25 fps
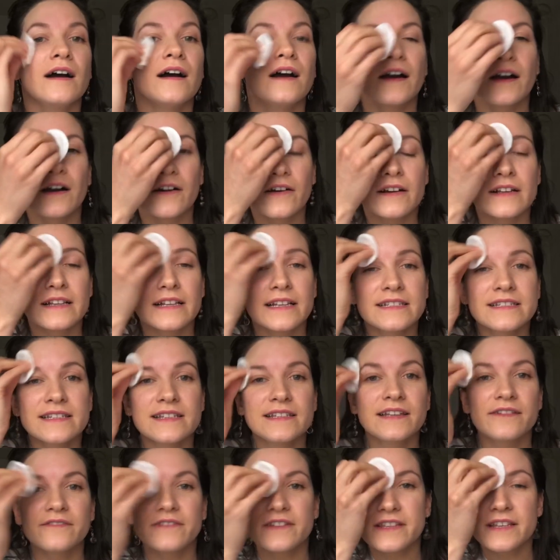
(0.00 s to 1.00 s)
cleansing
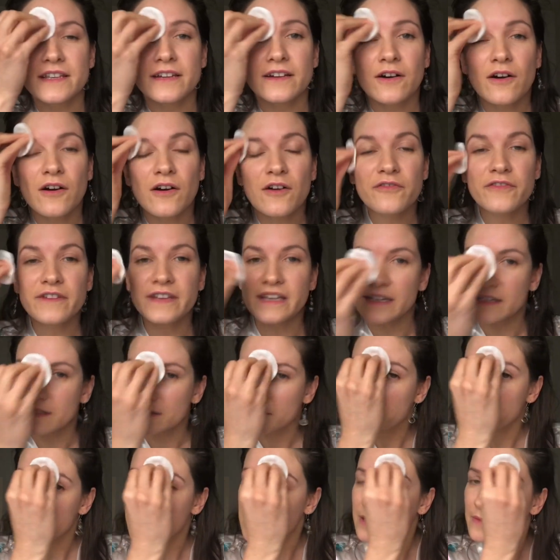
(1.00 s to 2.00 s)
everything off,
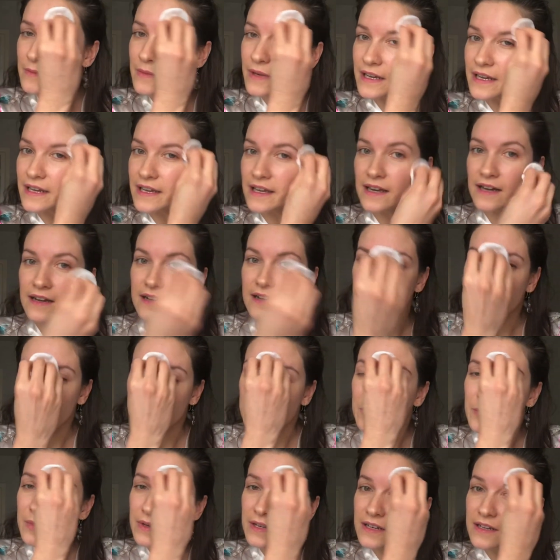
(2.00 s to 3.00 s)
including my
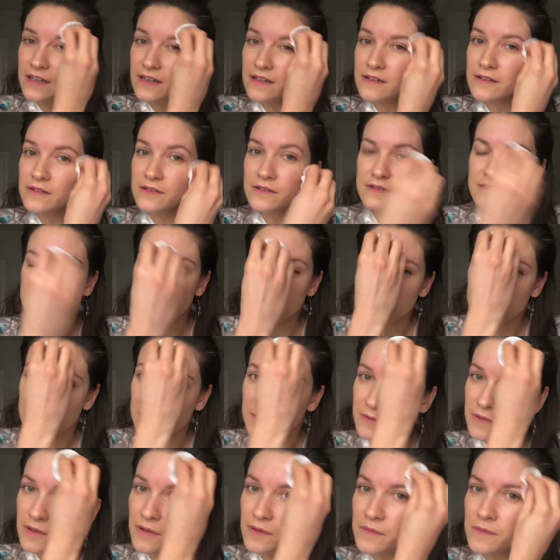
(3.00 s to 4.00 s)
eyebrows. Do you know
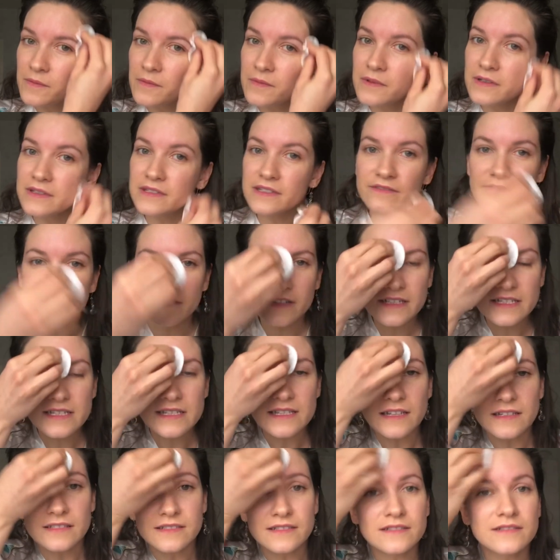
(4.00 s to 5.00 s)
what? When I first
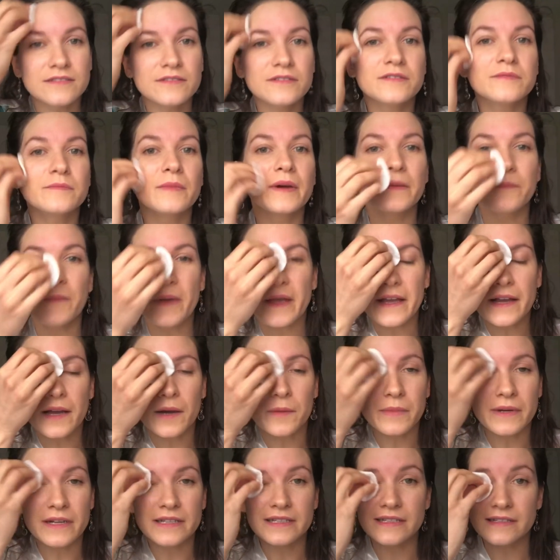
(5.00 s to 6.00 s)
started doing my makeup,
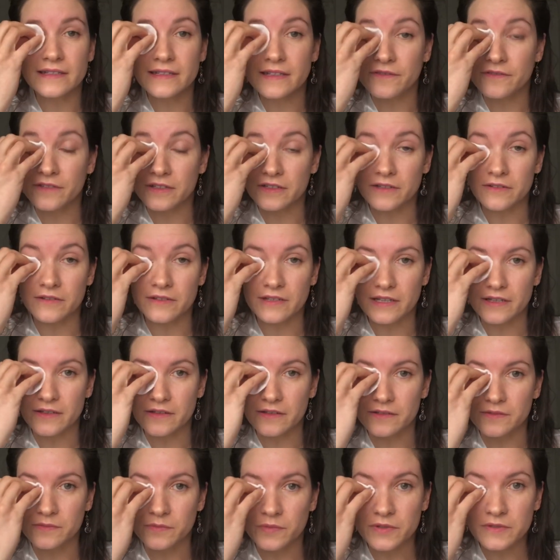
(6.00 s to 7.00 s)
I didn't even know that you
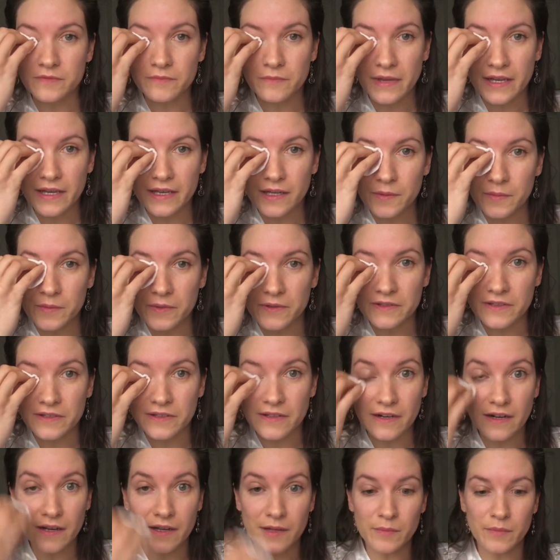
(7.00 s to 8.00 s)
could put makeup on your
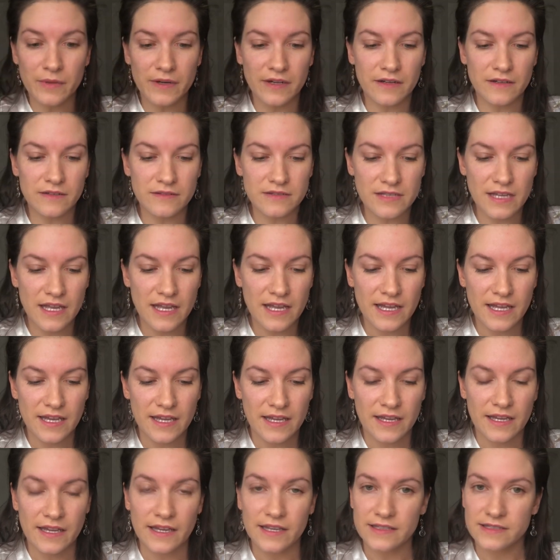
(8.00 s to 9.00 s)
eyebrows.
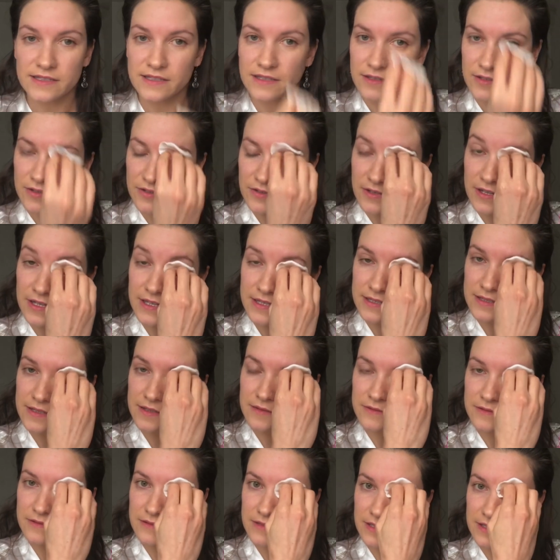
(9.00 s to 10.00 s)
It's crazy
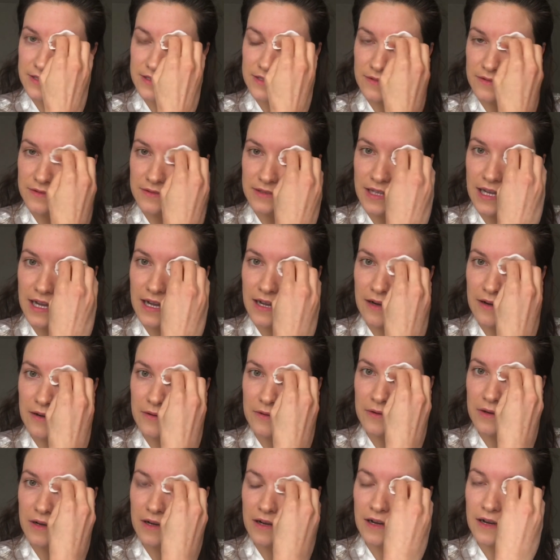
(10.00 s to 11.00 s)
what they do now.
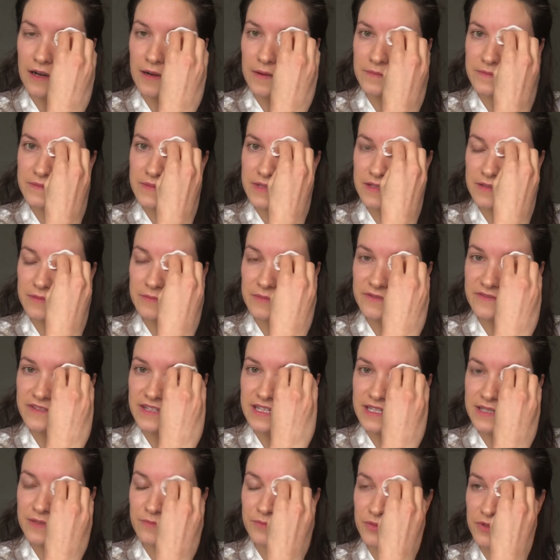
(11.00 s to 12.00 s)
Some of
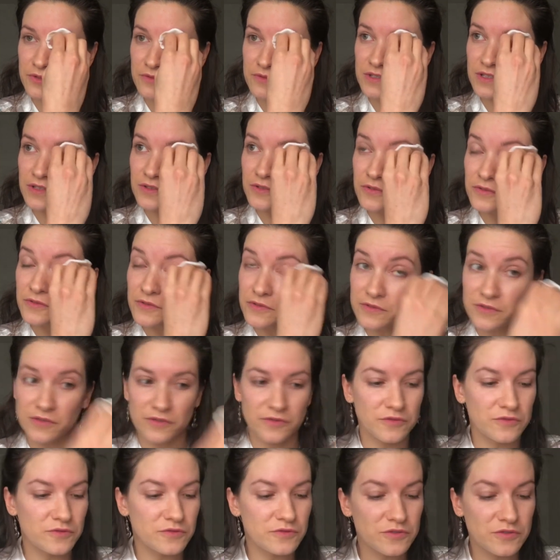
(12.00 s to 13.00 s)
these beauty gurus on
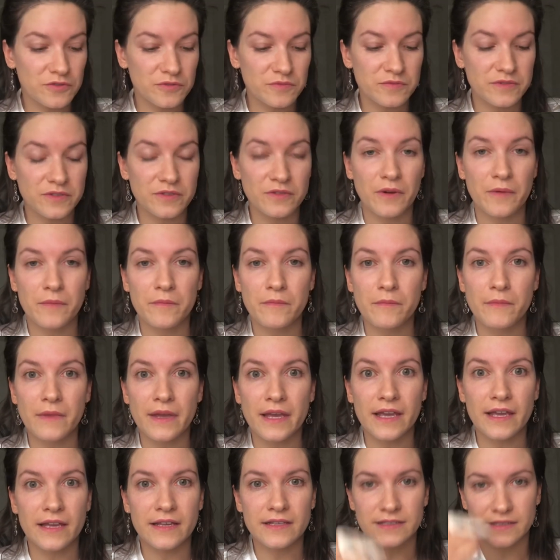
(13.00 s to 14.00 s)
YouTube do
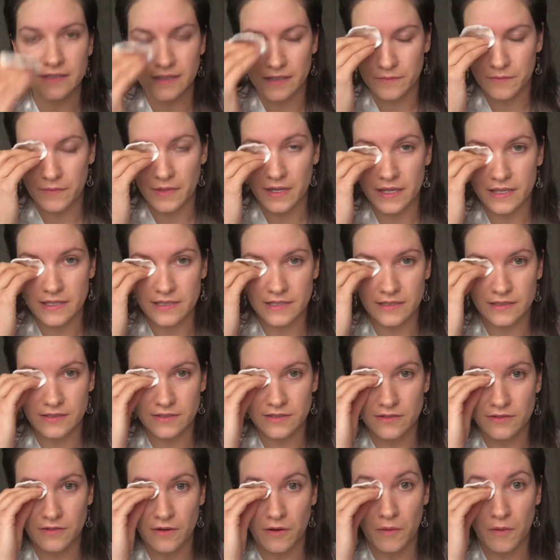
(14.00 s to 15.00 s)
amazing job.